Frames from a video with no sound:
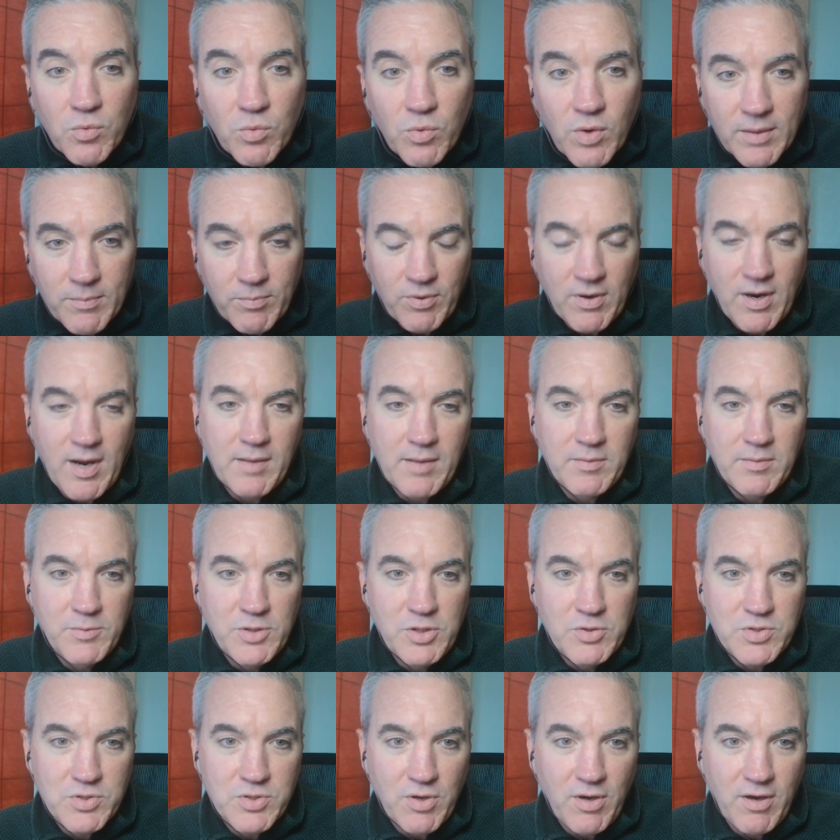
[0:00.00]
What problem are
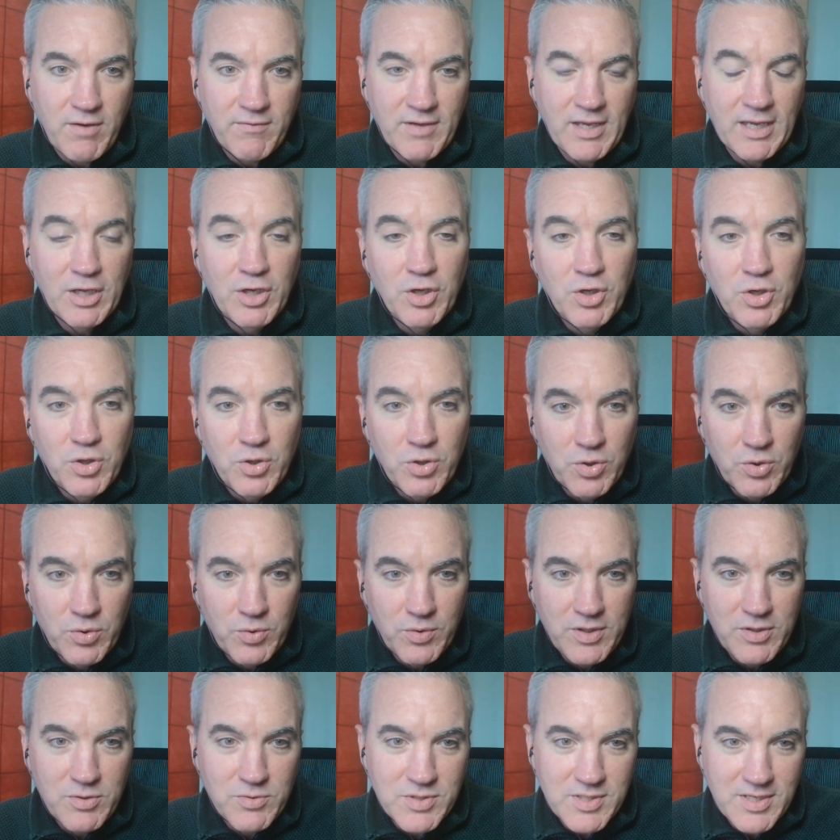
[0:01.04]
you solving? Who
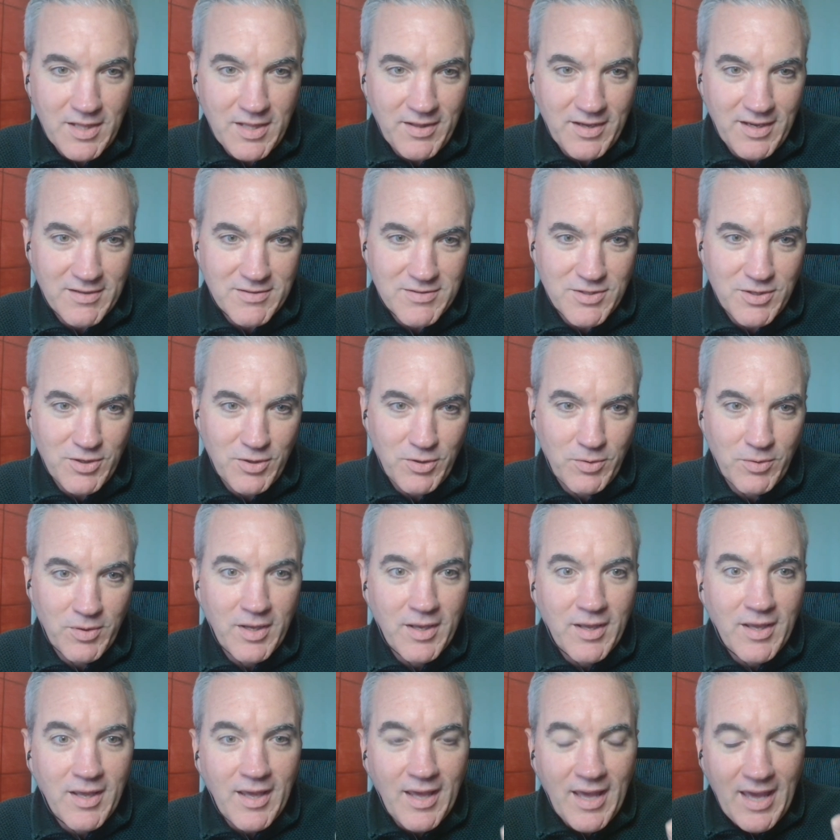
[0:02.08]
are you selling it to?
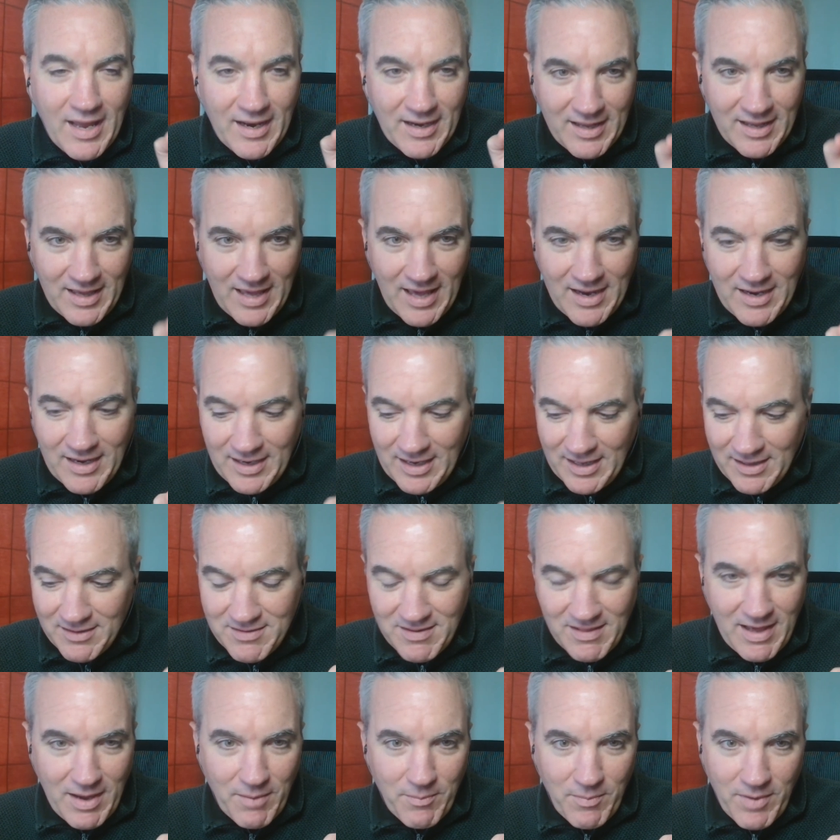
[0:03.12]
And get it into
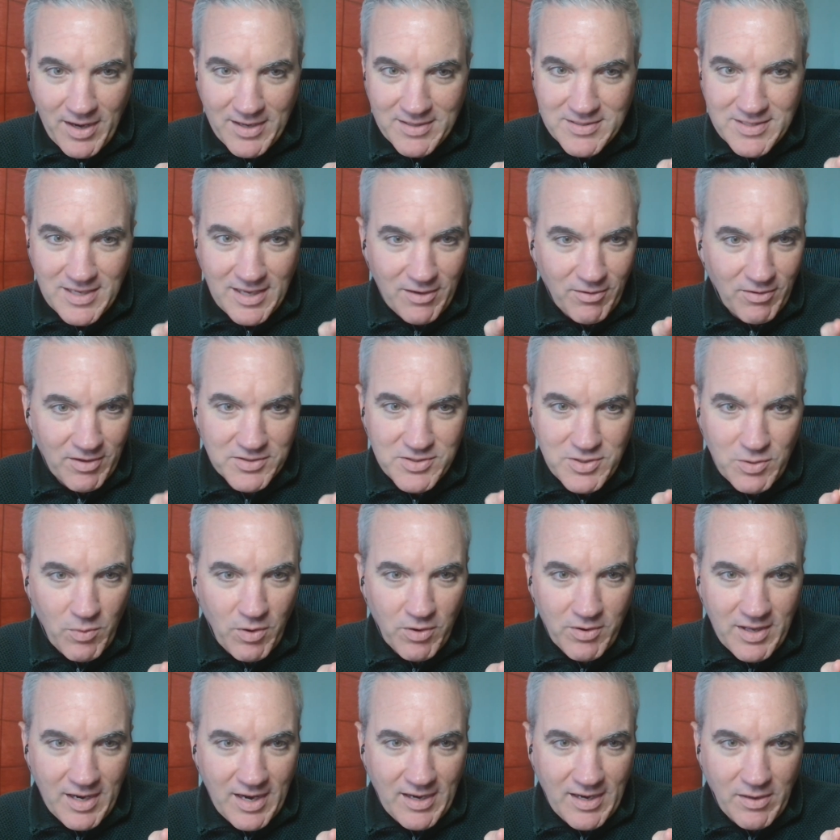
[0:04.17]
that mindset, or else you
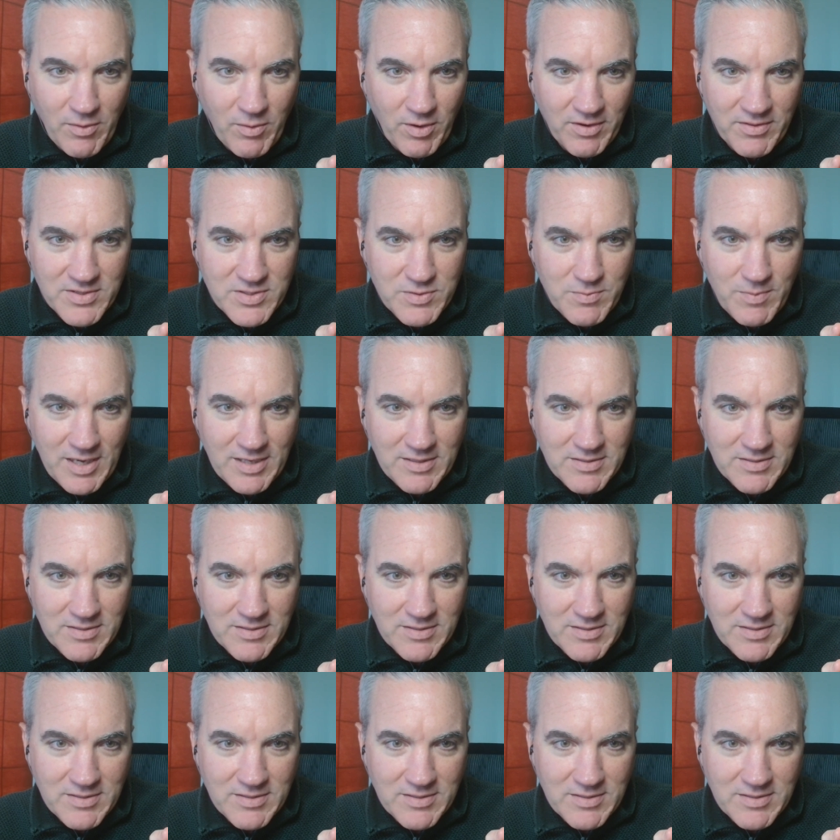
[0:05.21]
won't get anywhere in the space.